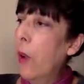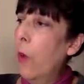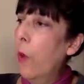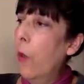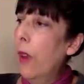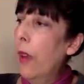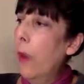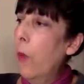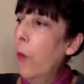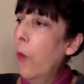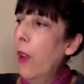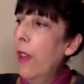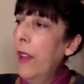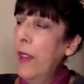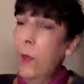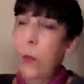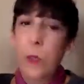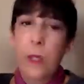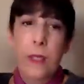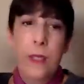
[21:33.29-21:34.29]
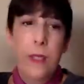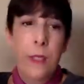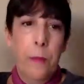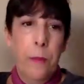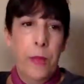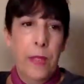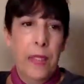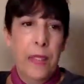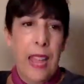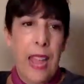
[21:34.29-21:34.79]
what I wanted was
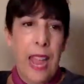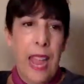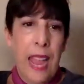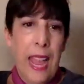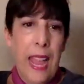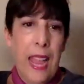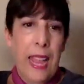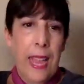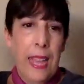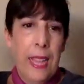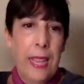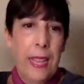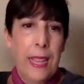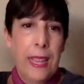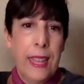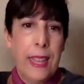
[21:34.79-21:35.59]
something to hang